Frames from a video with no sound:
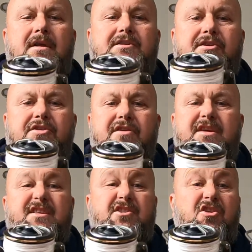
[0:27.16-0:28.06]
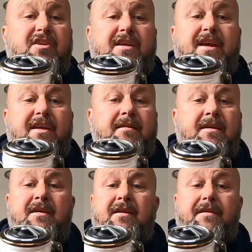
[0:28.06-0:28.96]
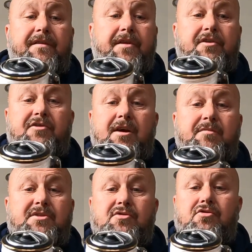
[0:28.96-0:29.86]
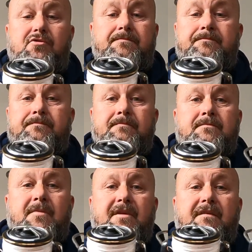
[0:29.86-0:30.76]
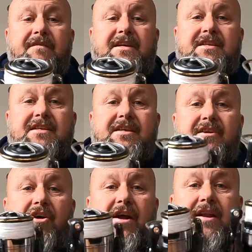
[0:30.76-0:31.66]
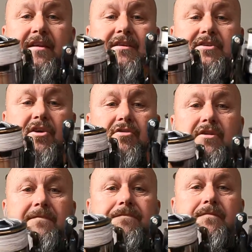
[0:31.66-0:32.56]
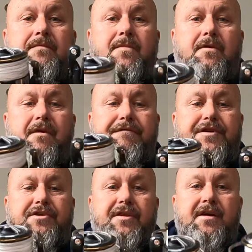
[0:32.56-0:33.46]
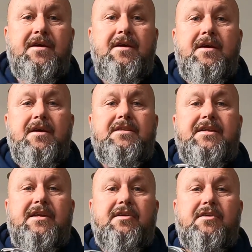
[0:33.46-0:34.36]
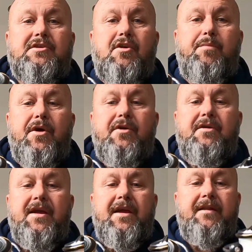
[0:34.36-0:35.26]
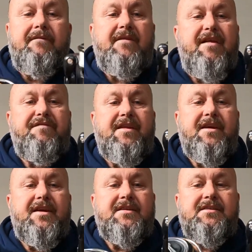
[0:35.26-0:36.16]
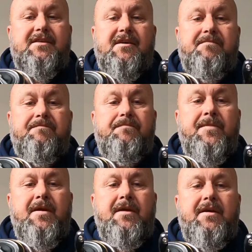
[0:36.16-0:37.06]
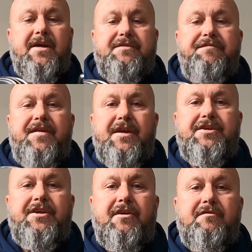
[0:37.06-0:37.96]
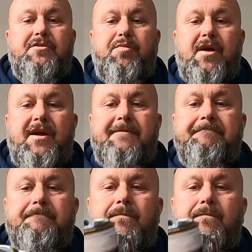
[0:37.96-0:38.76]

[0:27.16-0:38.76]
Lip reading: So 2 years on and no dramas at all. These things get a hiding in the salt. I fish on a centre console boat and everything gets its fair share of spray.